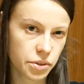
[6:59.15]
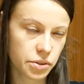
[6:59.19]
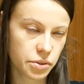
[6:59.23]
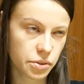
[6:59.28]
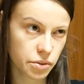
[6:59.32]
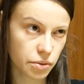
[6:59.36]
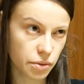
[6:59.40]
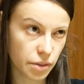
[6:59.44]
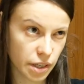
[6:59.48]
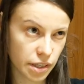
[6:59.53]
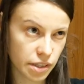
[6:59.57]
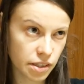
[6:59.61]

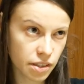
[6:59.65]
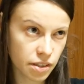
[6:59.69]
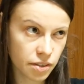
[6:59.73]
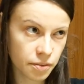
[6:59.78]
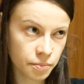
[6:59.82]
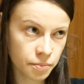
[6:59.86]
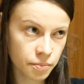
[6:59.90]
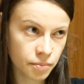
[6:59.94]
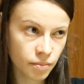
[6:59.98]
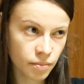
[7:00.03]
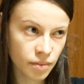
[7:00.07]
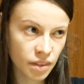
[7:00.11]
Ukraine,
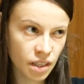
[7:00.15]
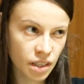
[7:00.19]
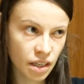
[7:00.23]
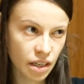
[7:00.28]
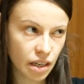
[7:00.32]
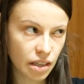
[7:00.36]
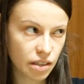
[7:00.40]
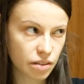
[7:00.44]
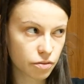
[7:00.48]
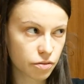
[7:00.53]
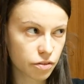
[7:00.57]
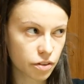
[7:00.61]

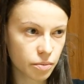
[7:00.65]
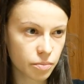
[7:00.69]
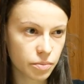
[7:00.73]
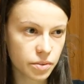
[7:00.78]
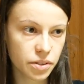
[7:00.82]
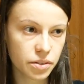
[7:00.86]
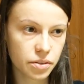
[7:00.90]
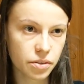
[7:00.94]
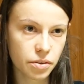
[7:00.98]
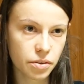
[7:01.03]
and from